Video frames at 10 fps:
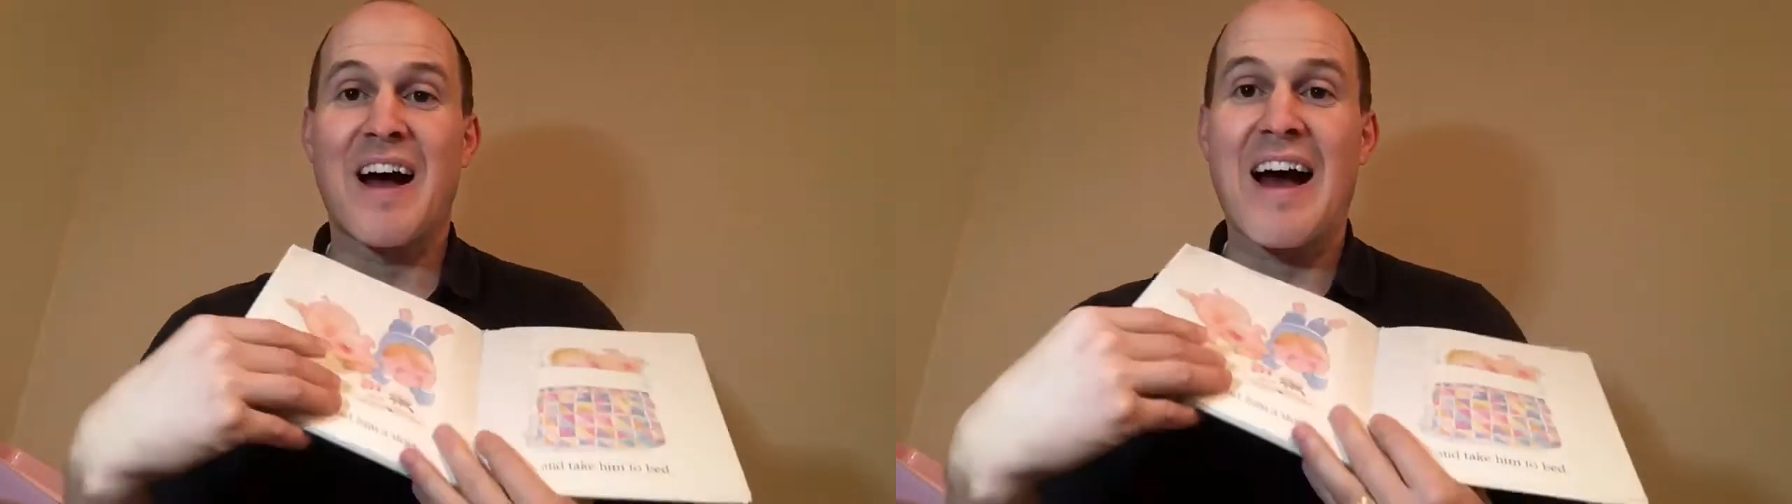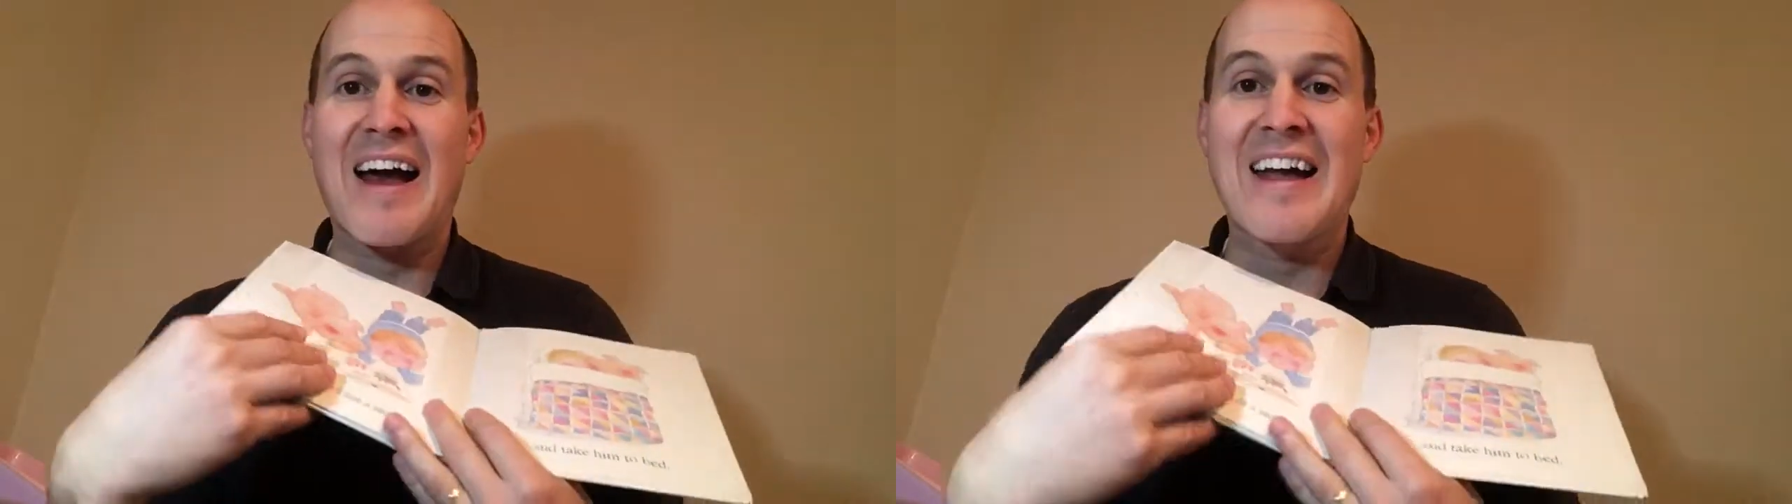
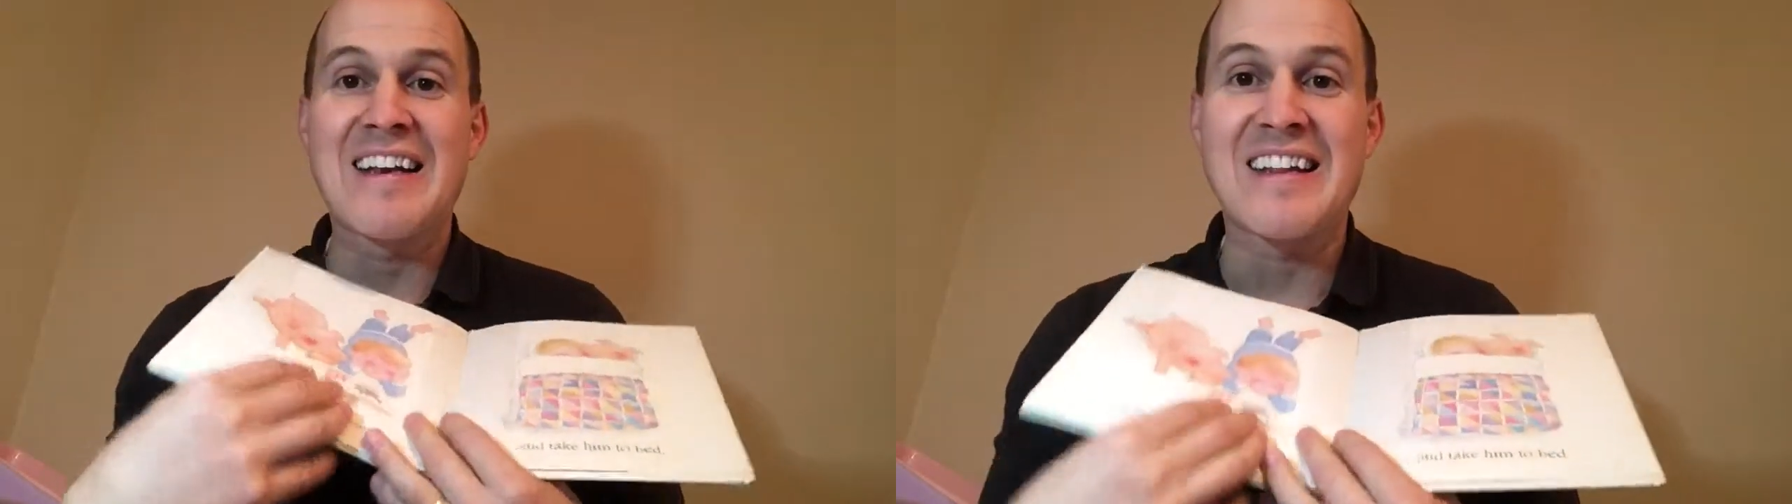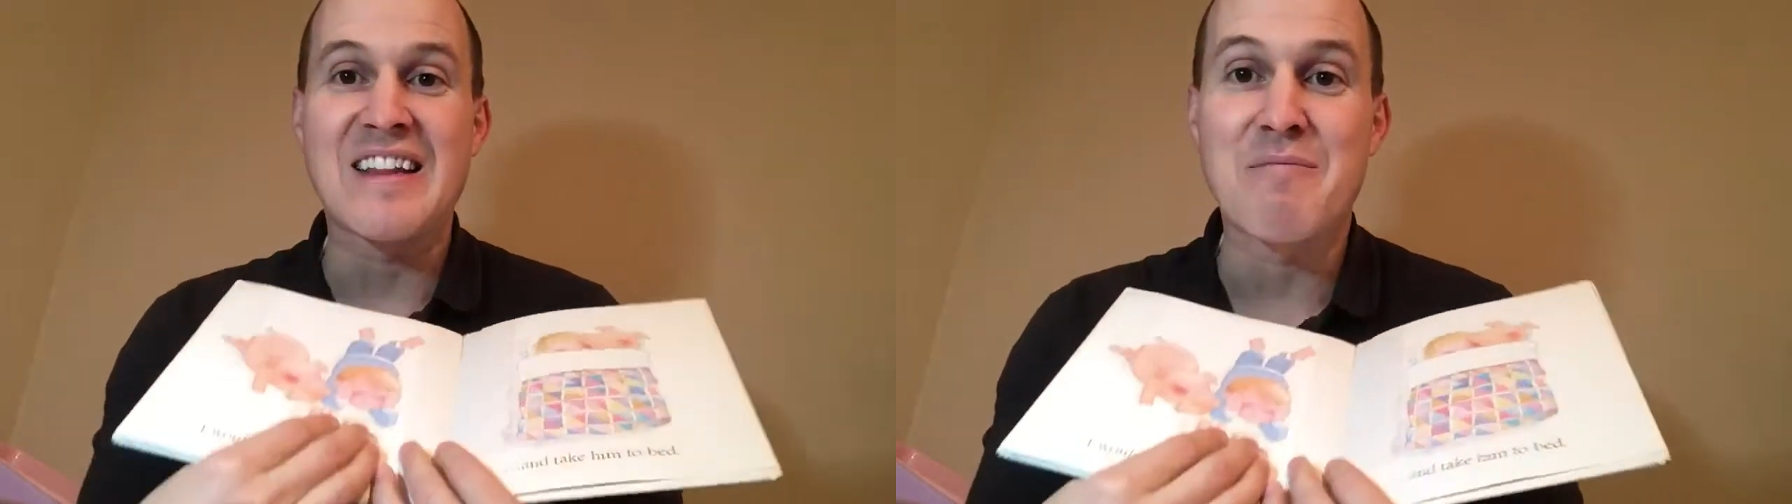hide
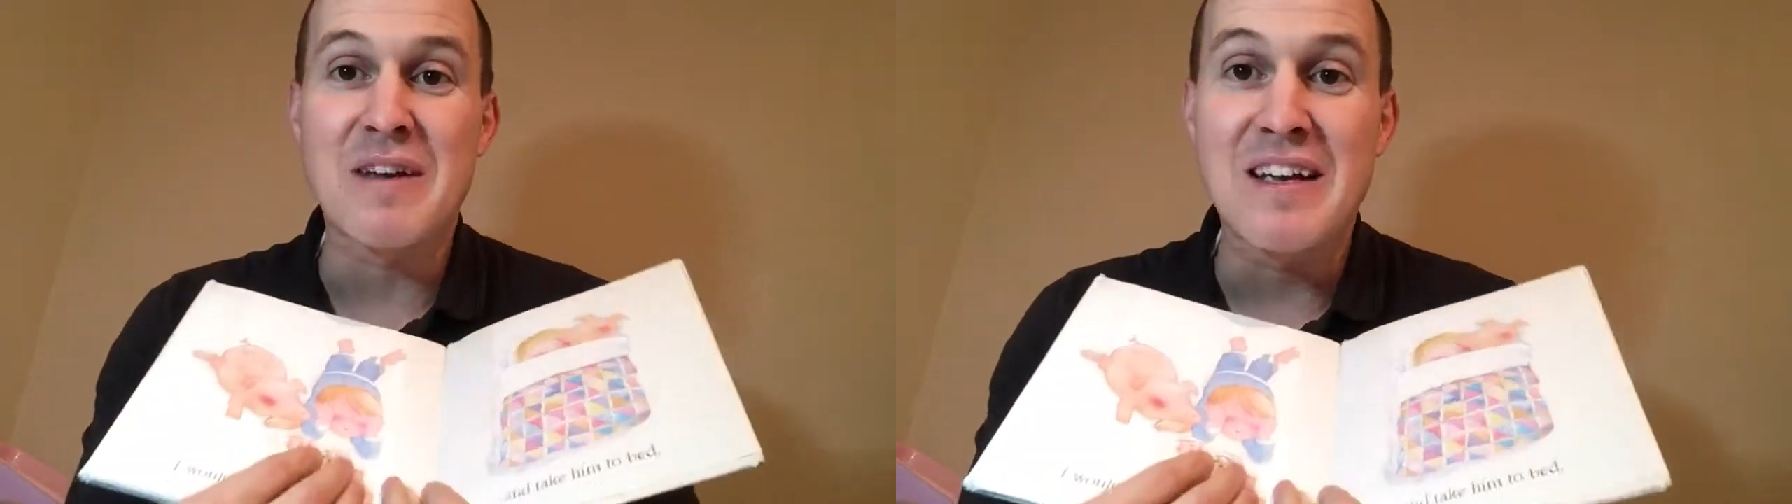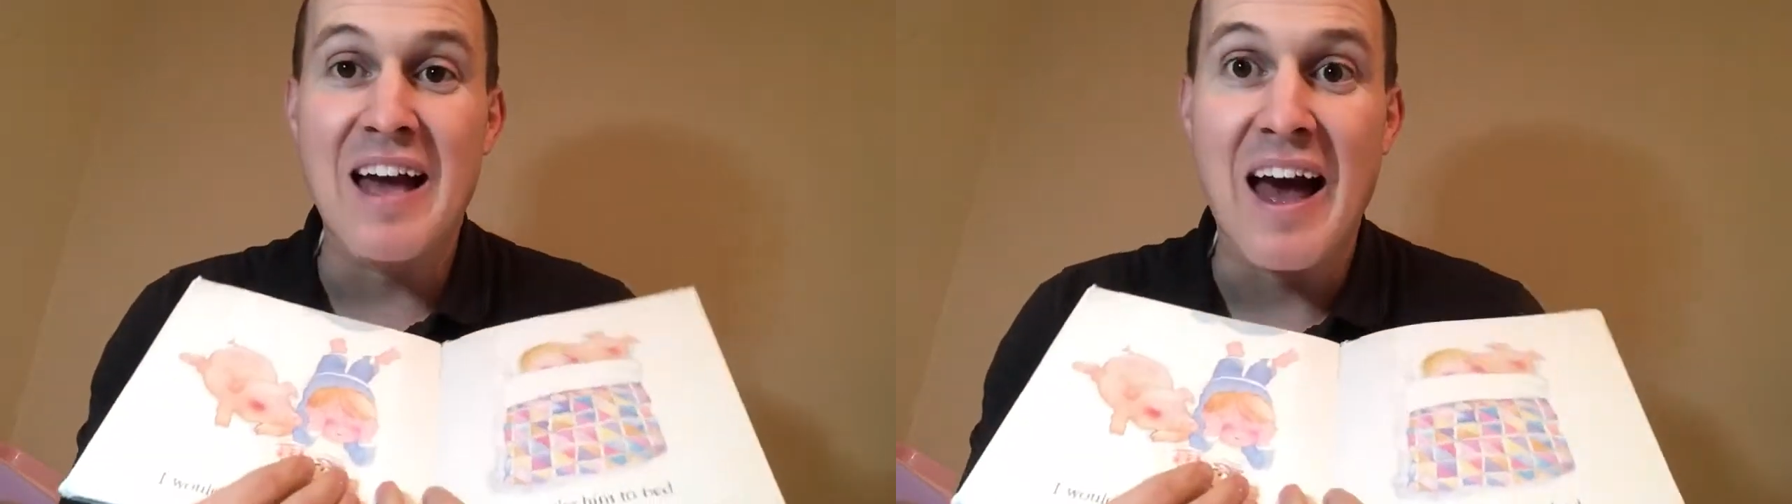in the
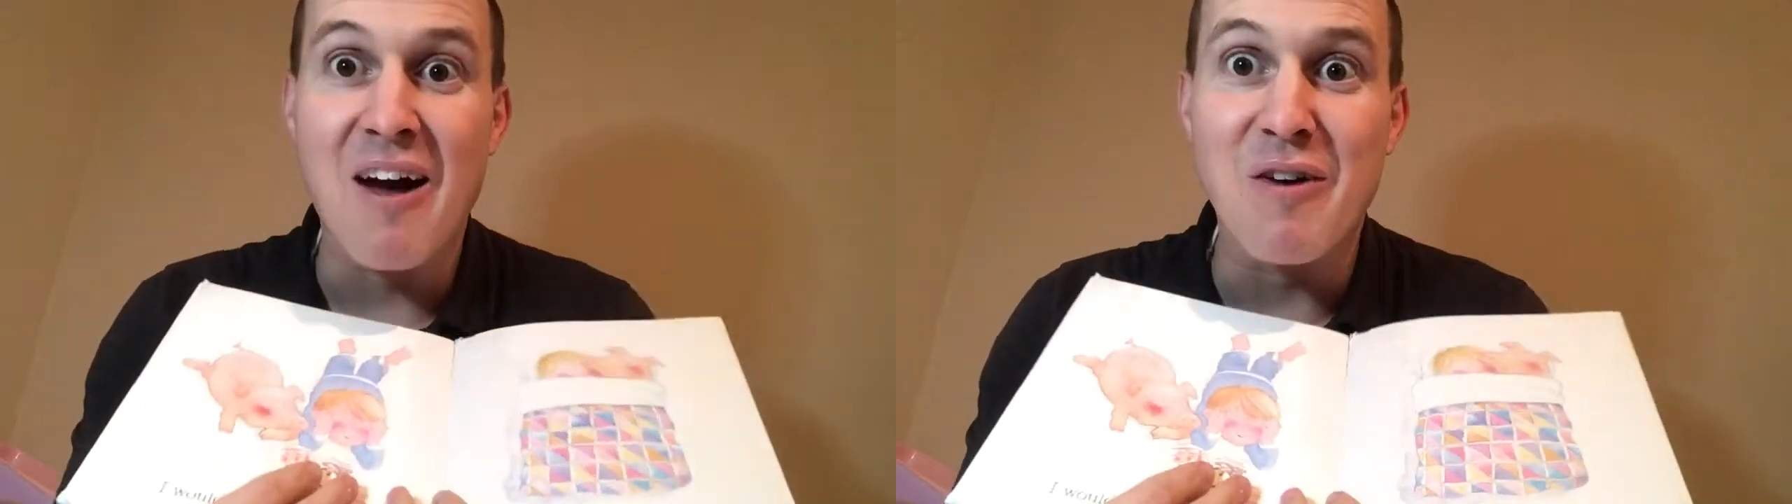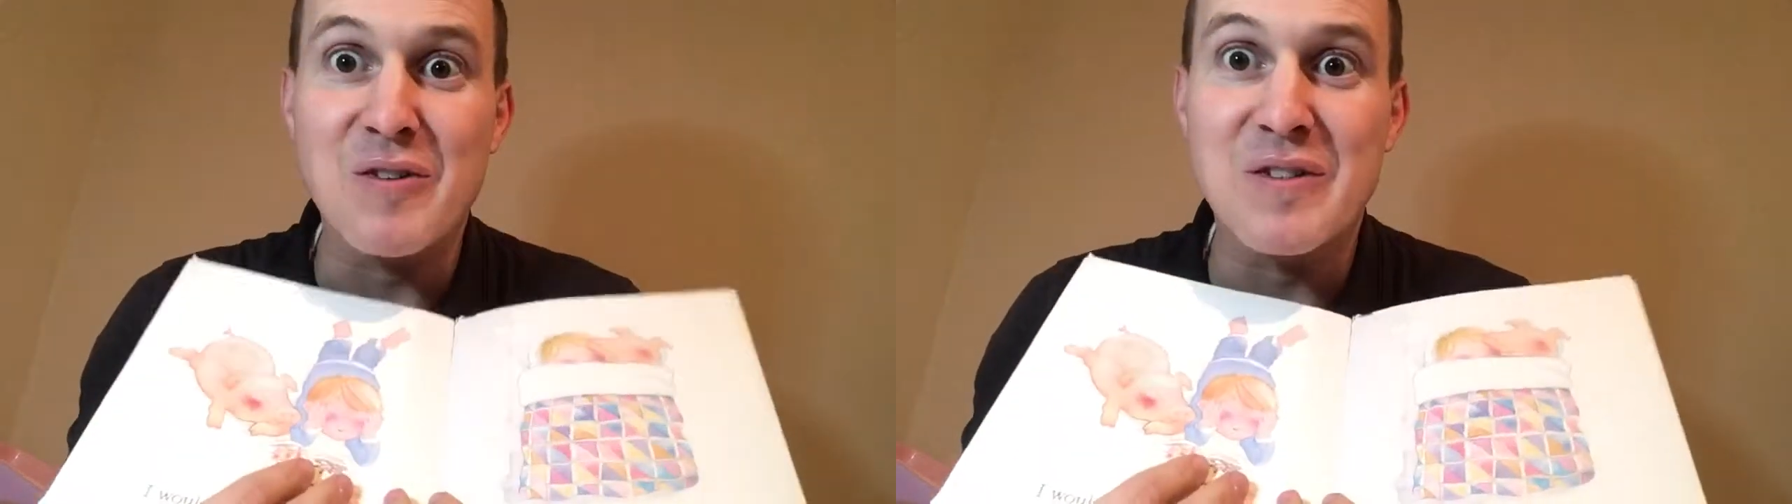big
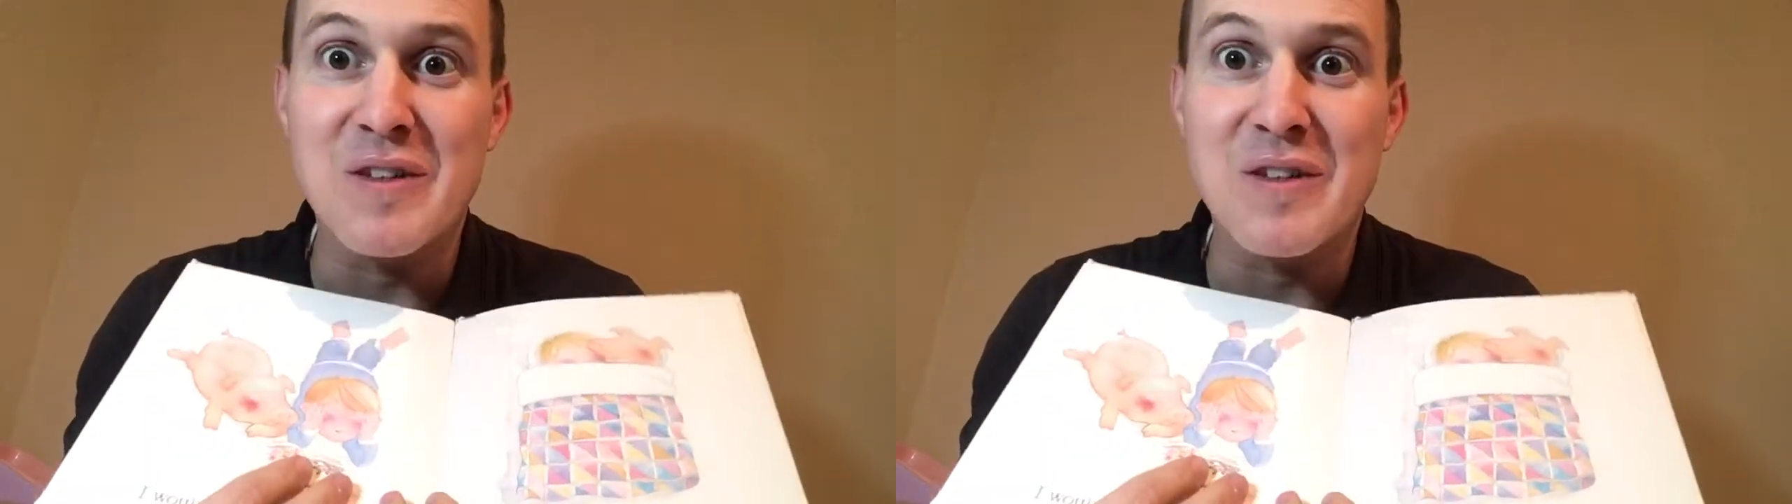house,